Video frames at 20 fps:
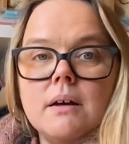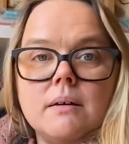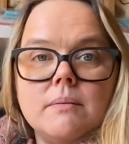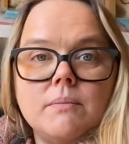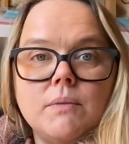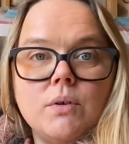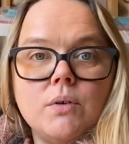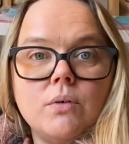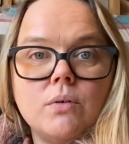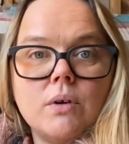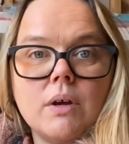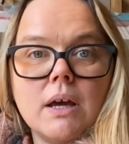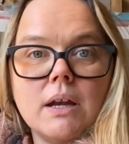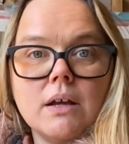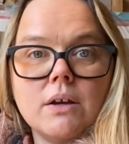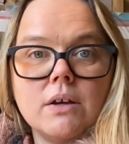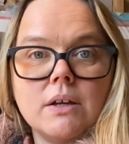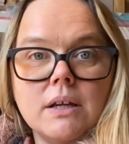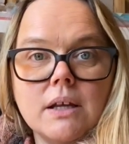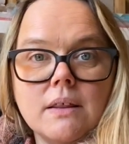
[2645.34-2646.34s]
you kind
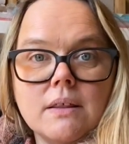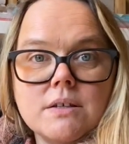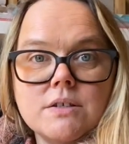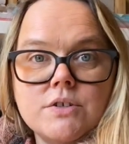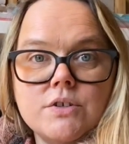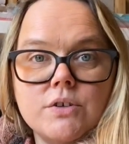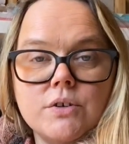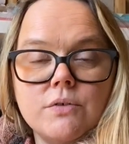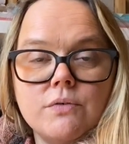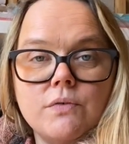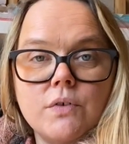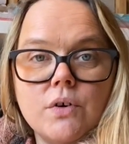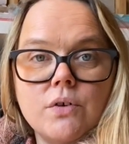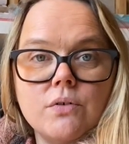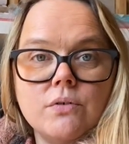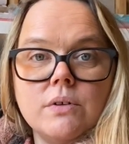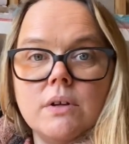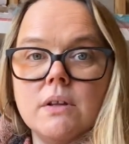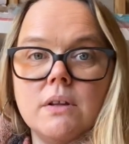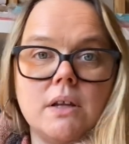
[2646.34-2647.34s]
of connect this to your
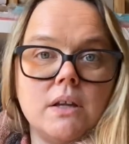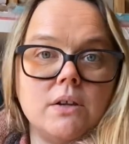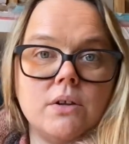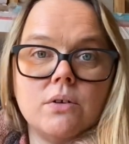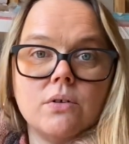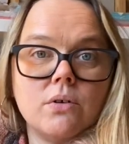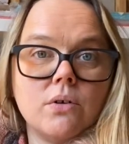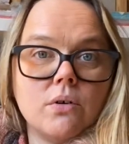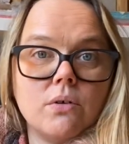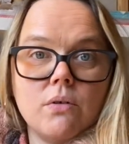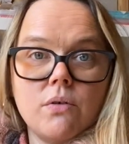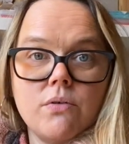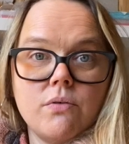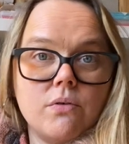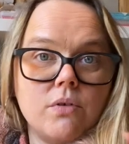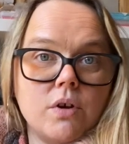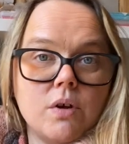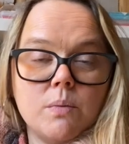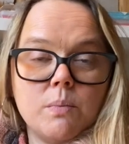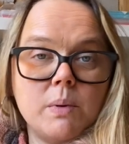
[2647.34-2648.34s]
phone, and then you go through
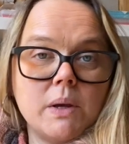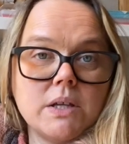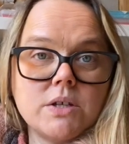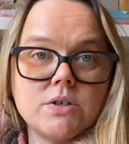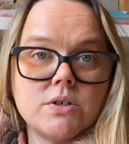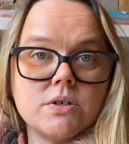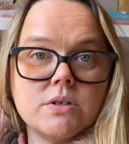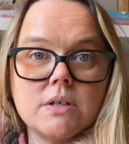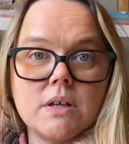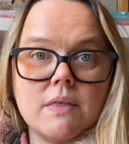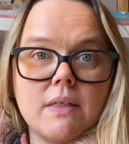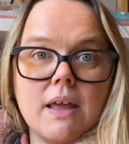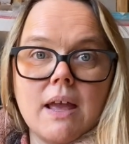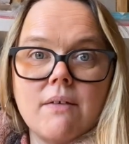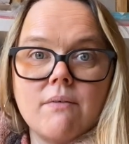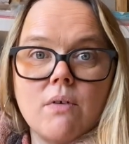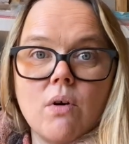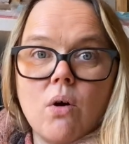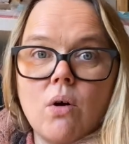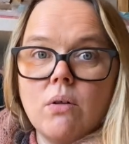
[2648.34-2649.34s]
your pictures, and
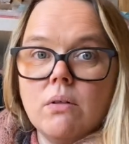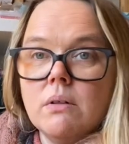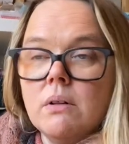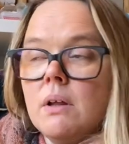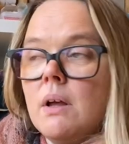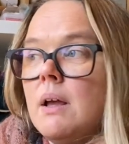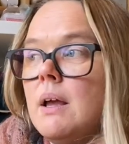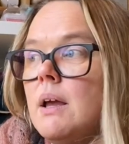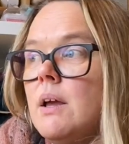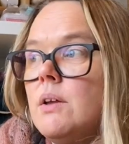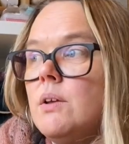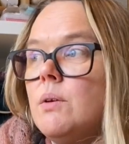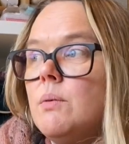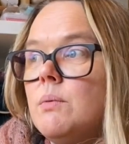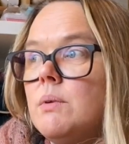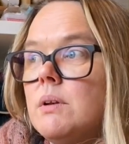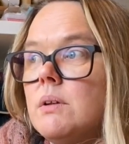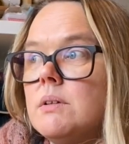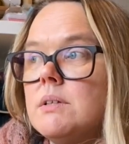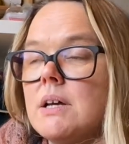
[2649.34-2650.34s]

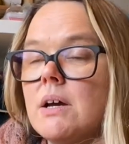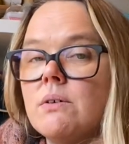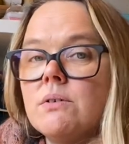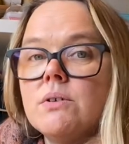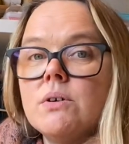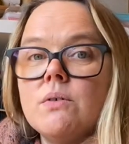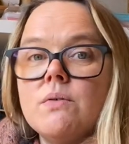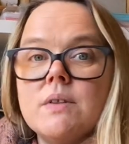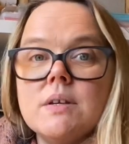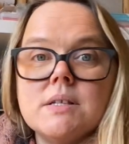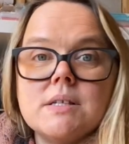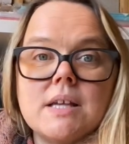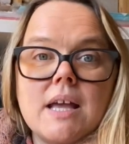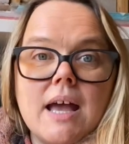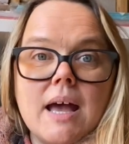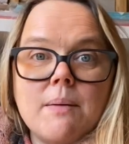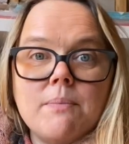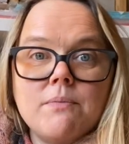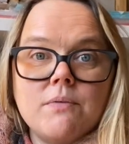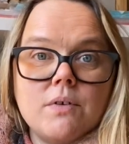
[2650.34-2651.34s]
you download this
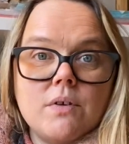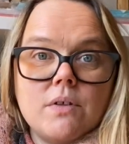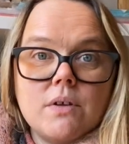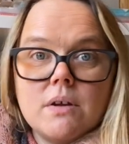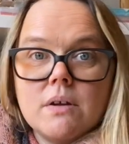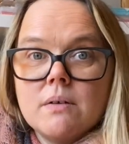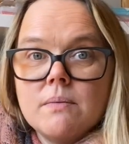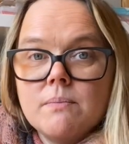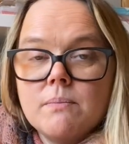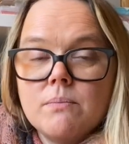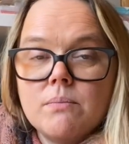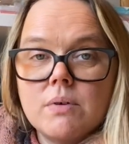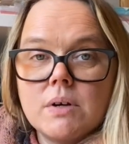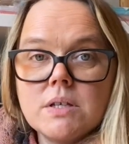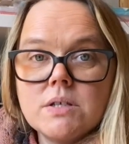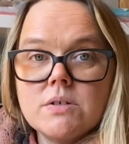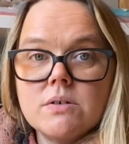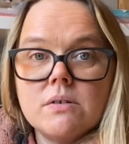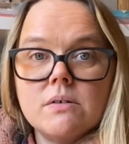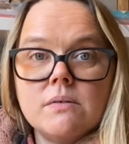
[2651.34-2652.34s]
app for the
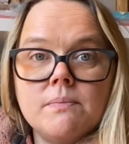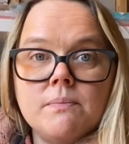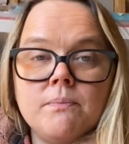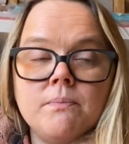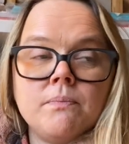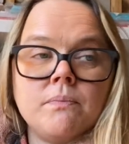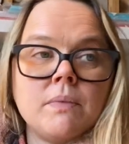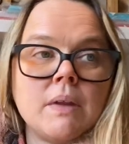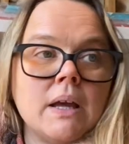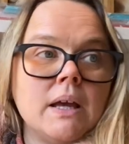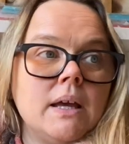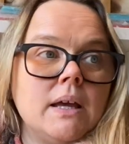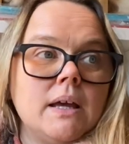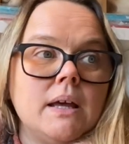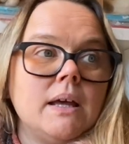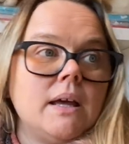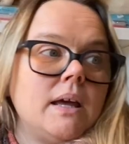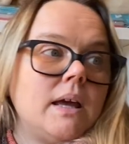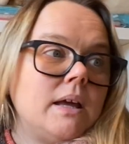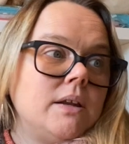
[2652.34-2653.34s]
printer,
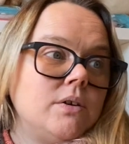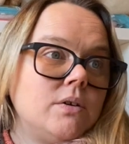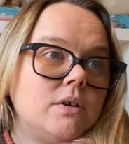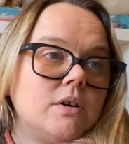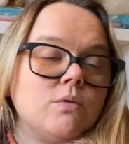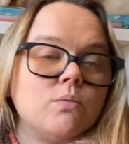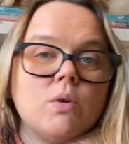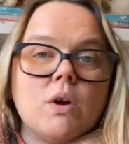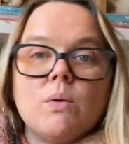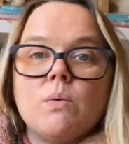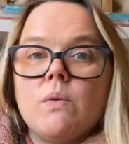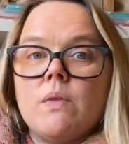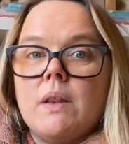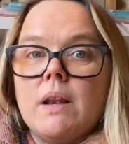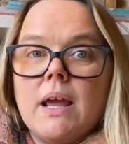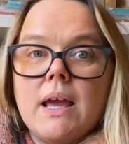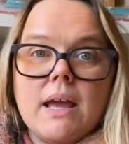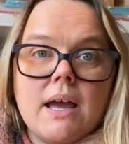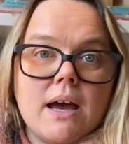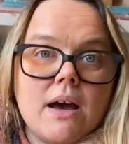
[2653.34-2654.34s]
and you can work with
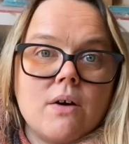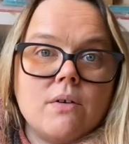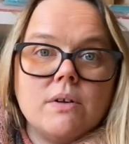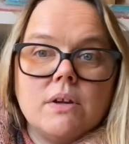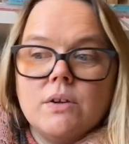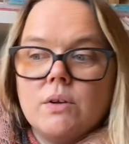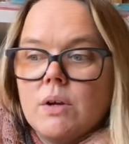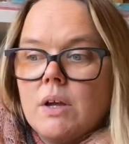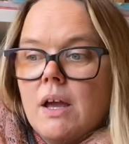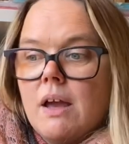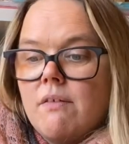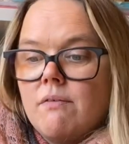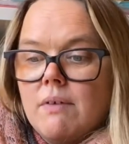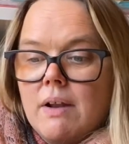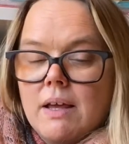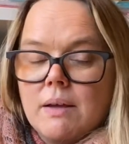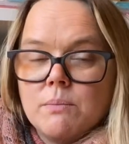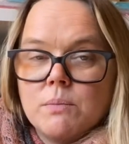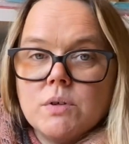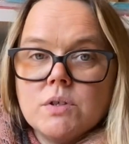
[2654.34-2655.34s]
layout, and you can have
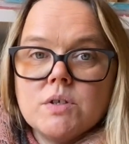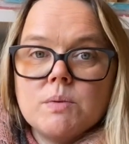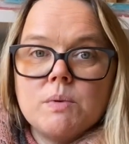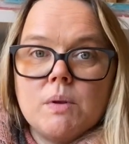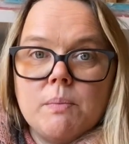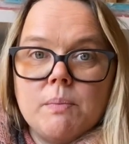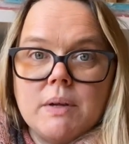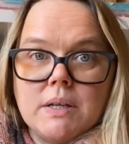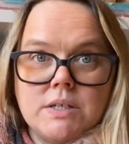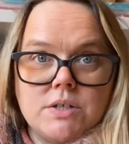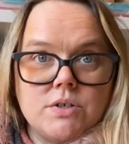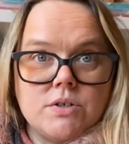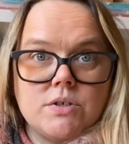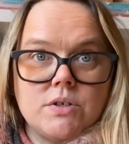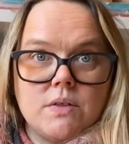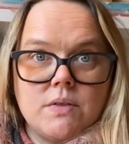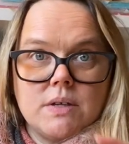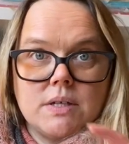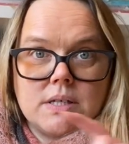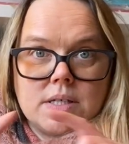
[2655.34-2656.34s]
like multiple pictures
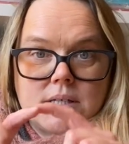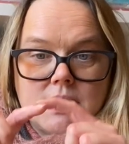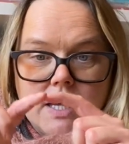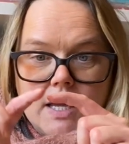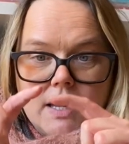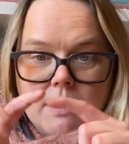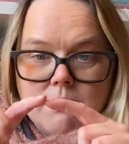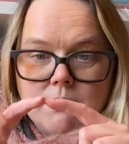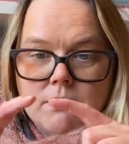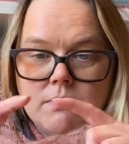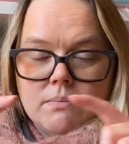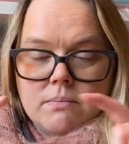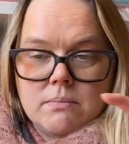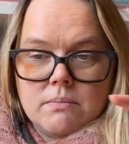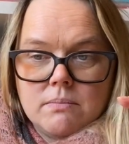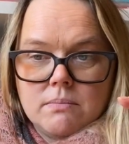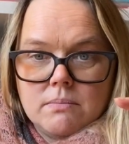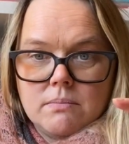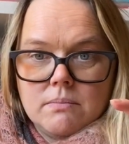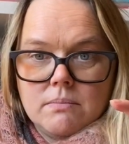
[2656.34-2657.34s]
on the same
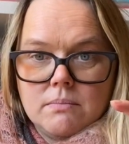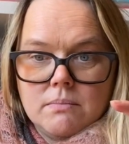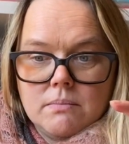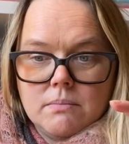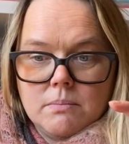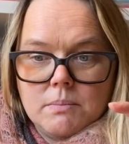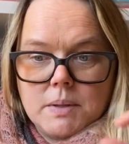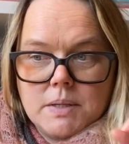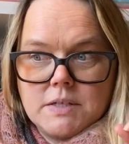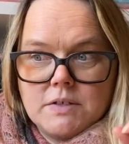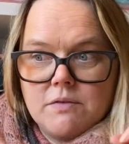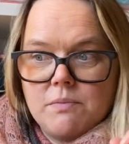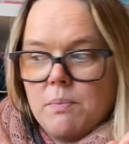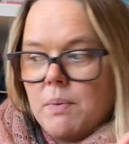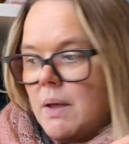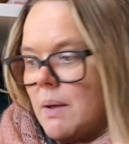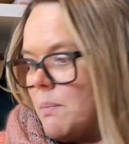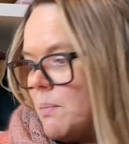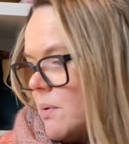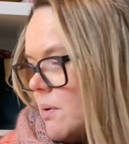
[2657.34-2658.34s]
piece of
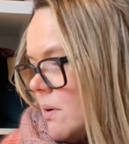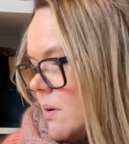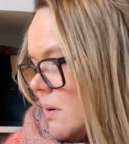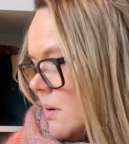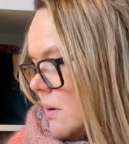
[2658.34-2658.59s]
paper.